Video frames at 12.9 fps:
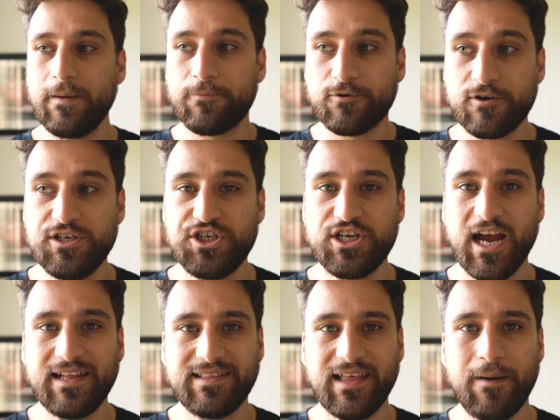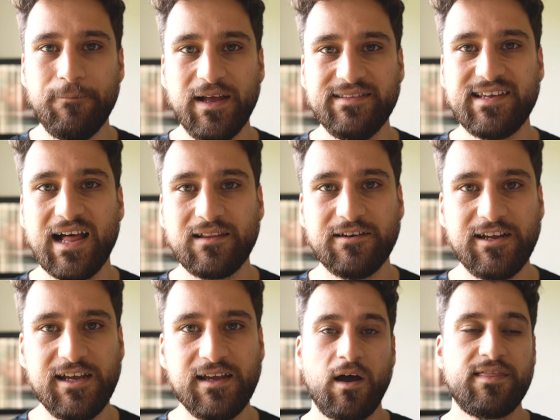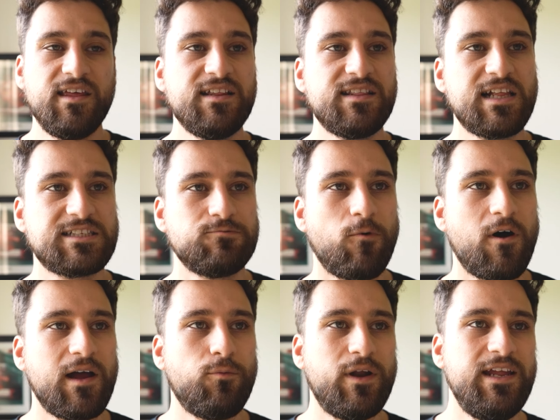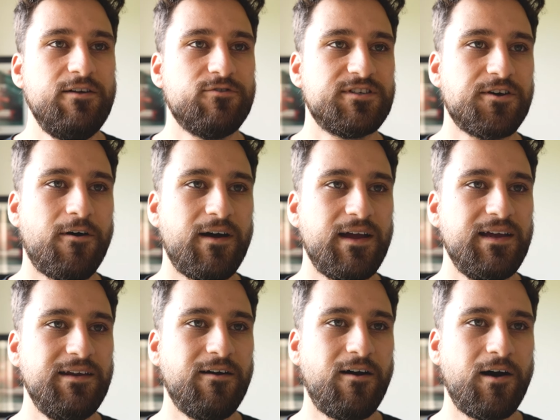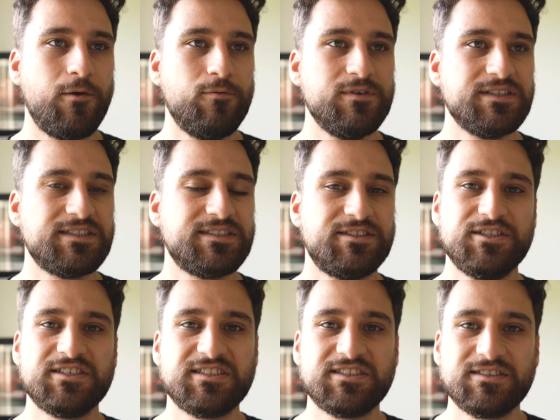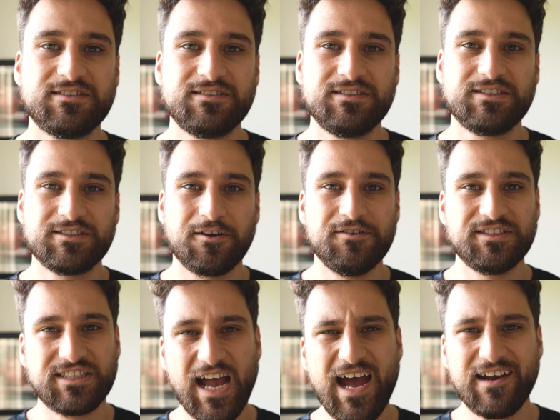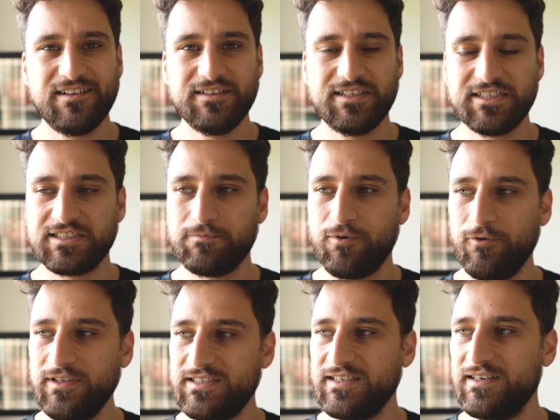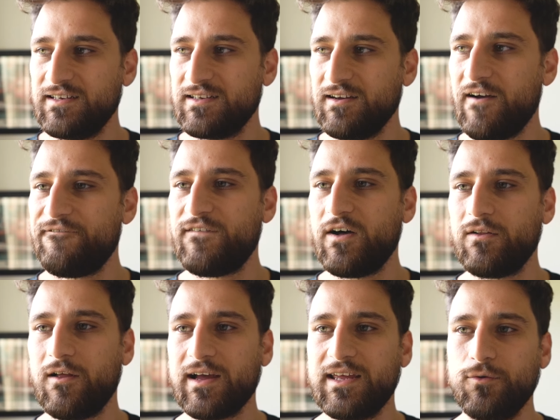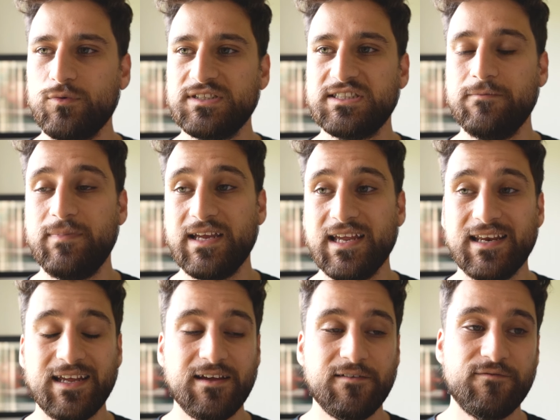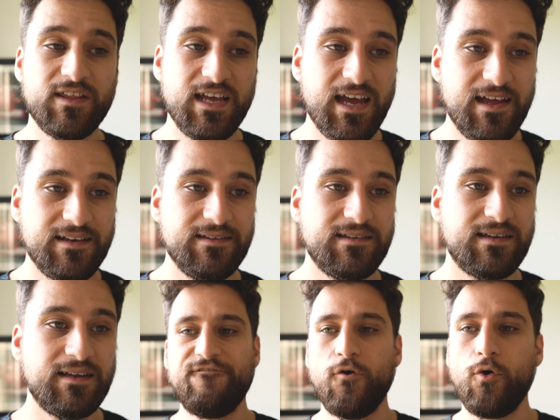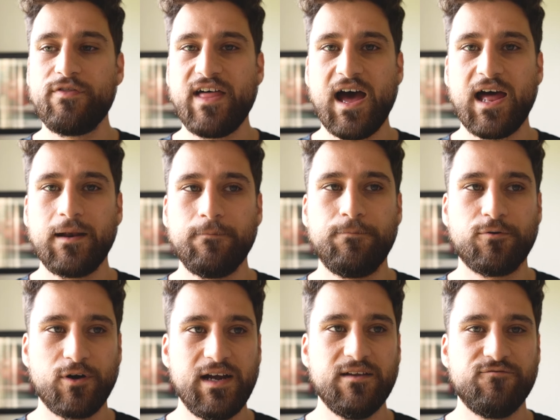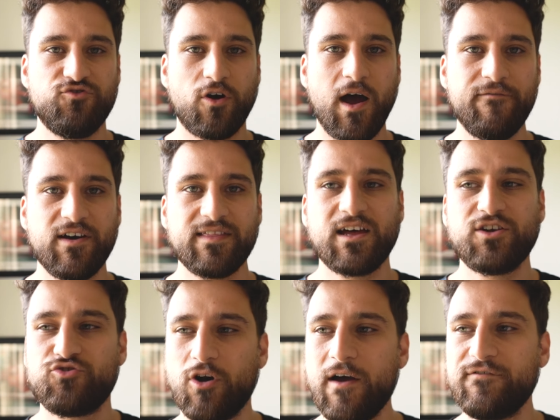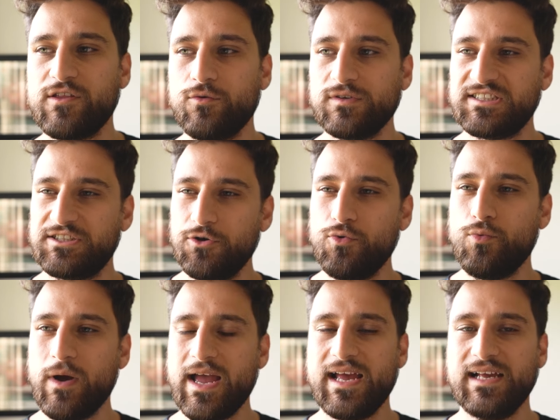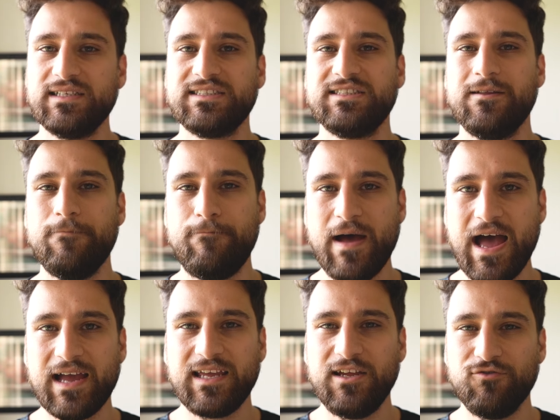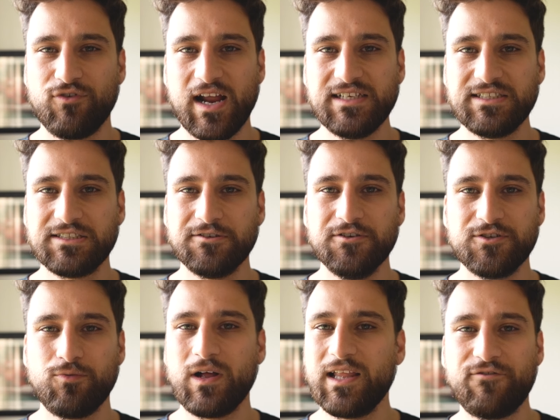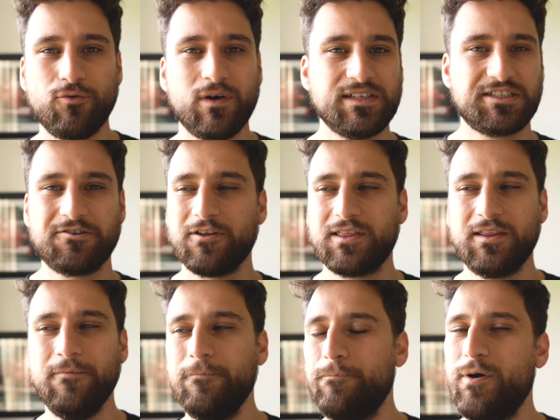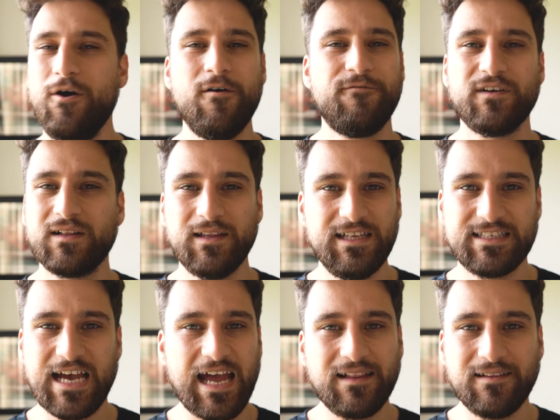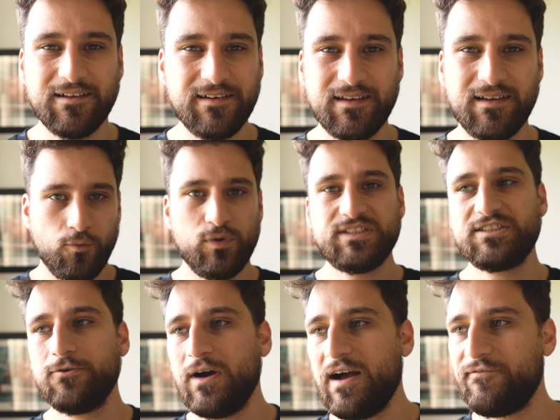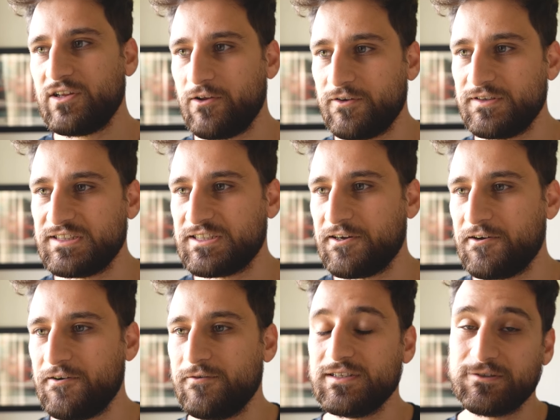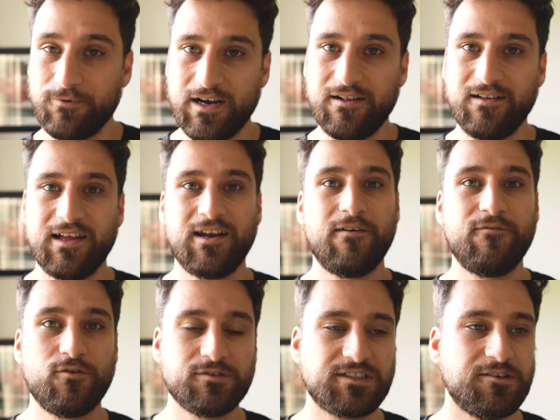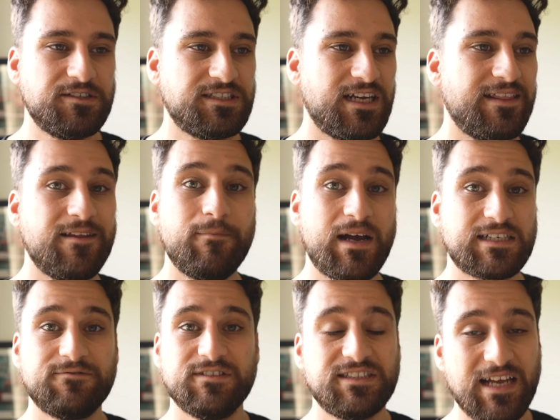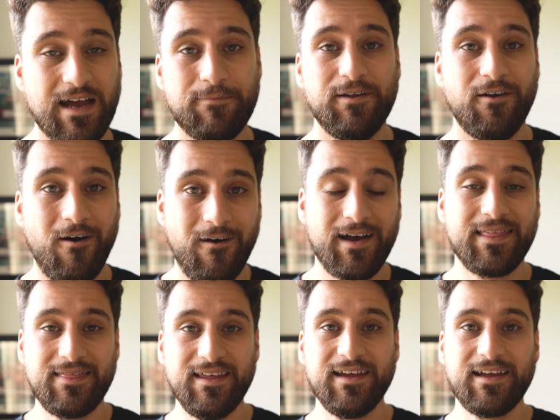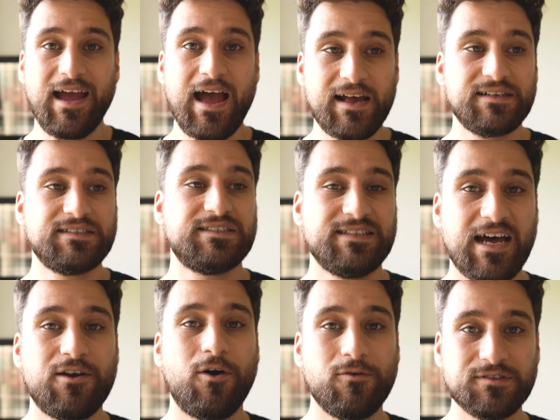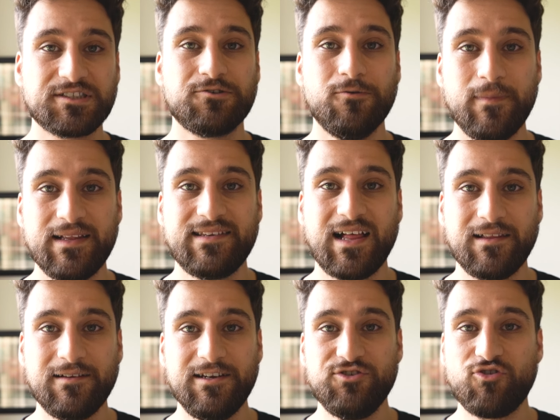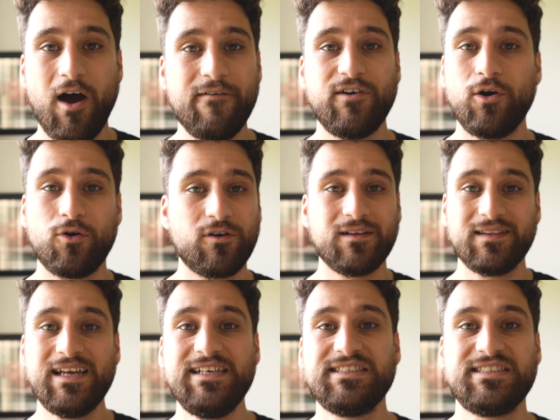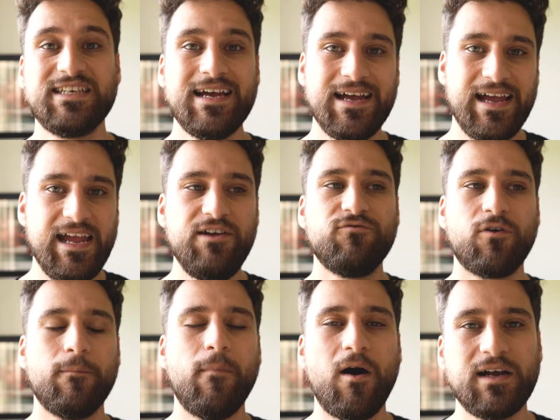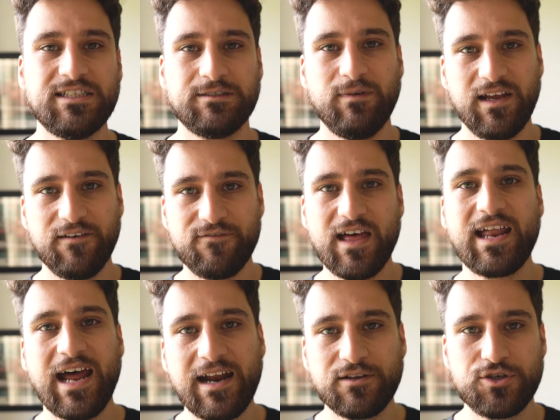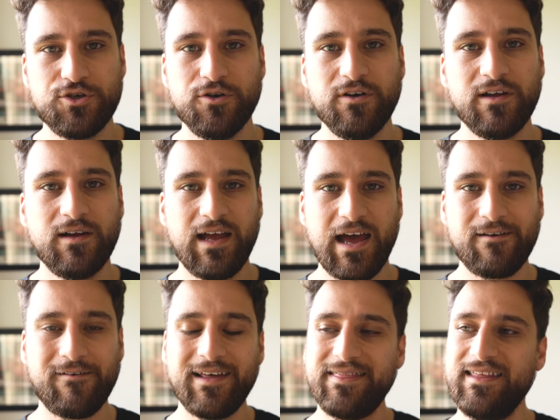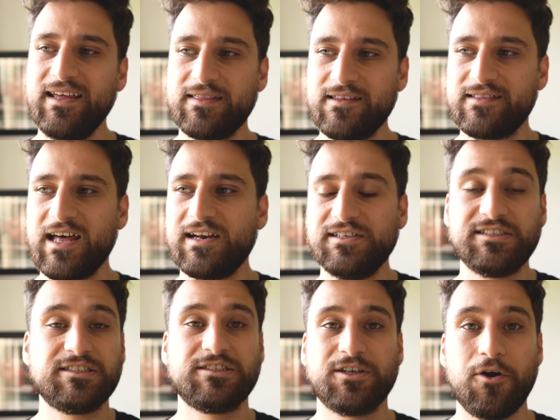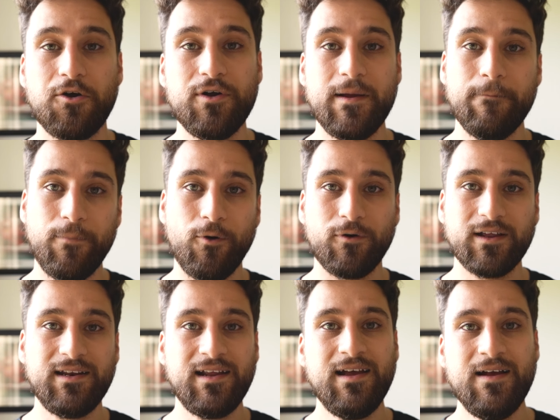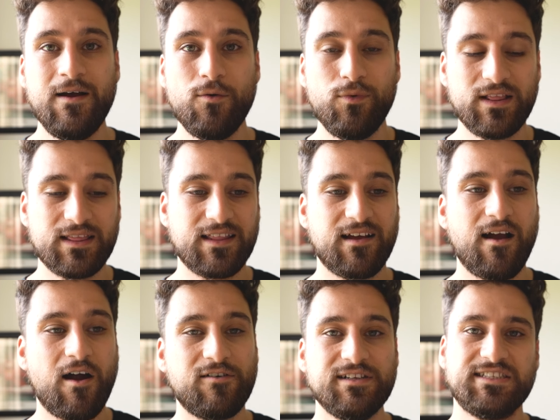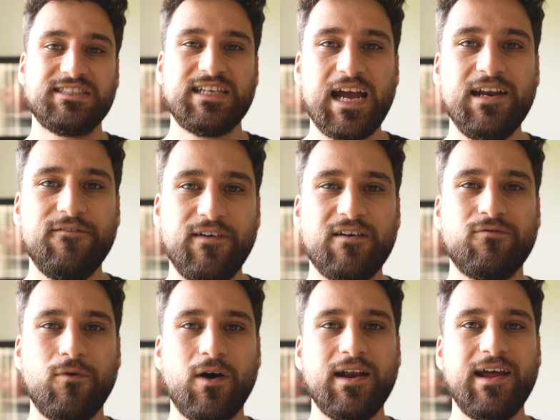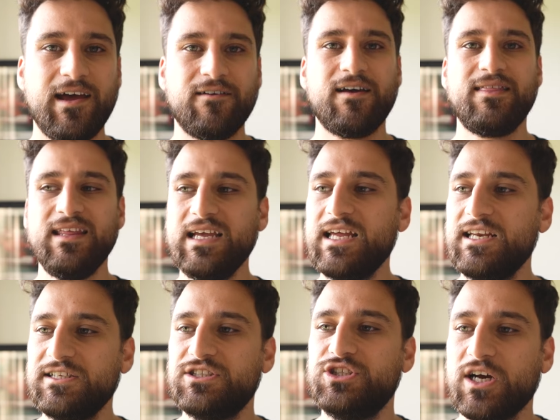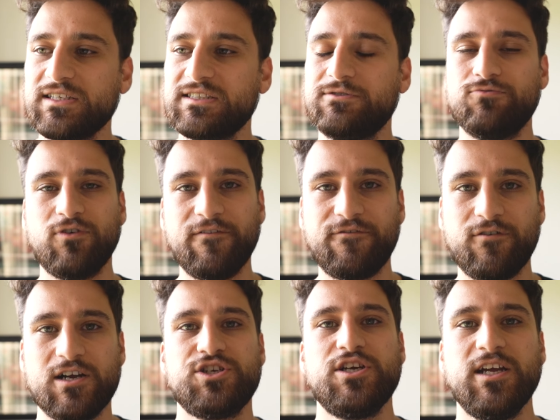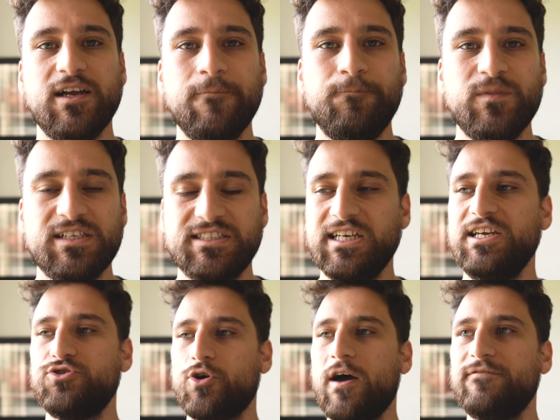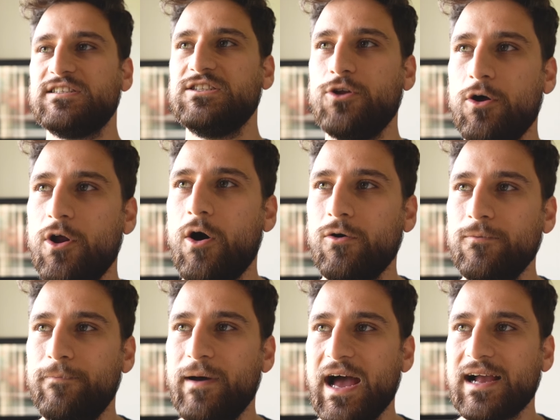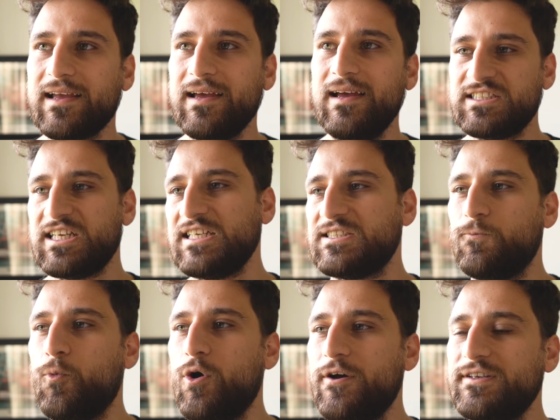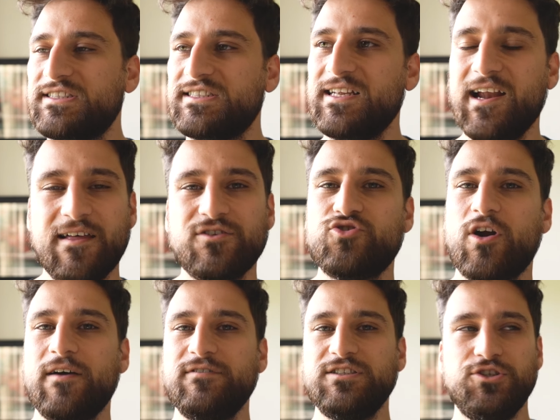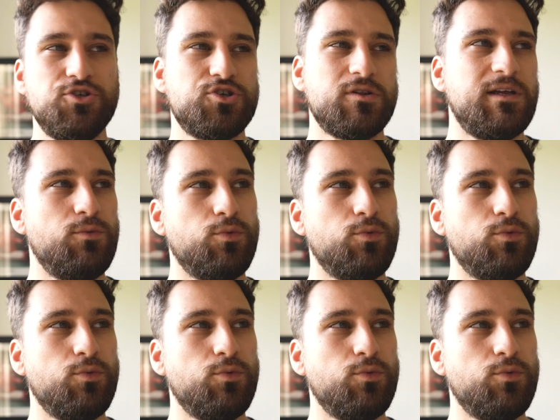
appreciate that mentality. I think that's why when he retired, I was just so sad and disappointed. I felt like it was the beginning of the end for that breed of driver, that driver that still wears the baggy race suits while everyone's got them perfectly tailored. We still have Alonso as well, and I've also said that Max Verstappen, I think, has that old school mentality driver, or at least he reminds me of that attitude. And I think that that is so important with the current state of F1, and I think it is just refreshing. Seeing drivers not hold back, say some words that other drivers usually